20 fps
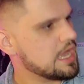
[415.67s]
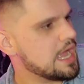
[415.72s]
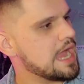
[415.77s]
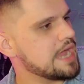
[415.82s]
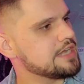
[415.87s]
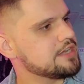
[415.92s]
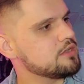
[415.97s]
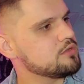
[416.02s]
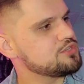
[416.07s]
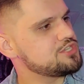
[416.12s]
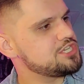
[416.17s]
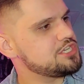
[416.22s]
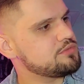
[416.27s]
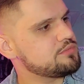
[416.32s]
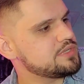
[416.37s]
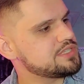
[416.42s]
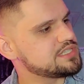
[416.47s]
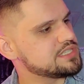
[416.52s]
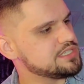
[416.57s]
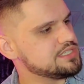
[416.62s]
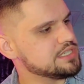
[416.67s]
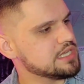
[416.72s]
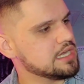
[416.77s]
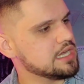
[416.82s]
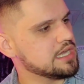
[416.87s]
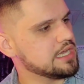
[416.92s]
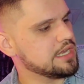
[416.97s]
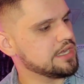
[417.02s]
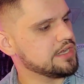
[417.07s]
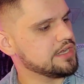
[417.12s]
I know she was
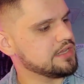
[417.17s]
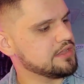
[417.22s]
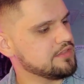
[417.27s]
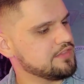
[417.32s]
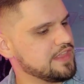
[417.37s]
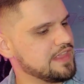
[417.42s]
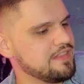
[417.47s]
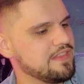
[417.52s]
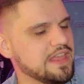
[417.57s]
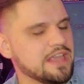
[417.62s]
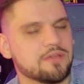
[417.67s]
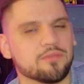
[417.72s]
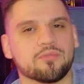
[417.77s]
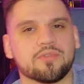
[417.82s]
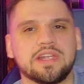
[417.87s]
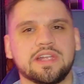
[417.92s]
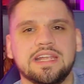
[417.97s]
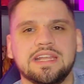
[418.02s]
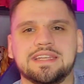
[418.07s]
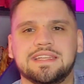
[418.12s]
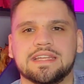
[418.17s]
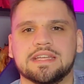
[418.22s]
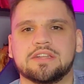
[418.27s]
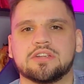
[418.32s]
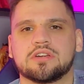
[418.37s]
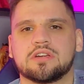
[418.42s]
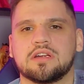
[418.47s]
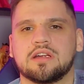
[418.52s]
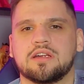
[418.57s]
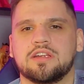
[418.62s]
done, they like redid
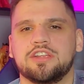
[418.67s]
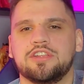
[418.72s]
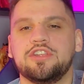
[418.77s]
her.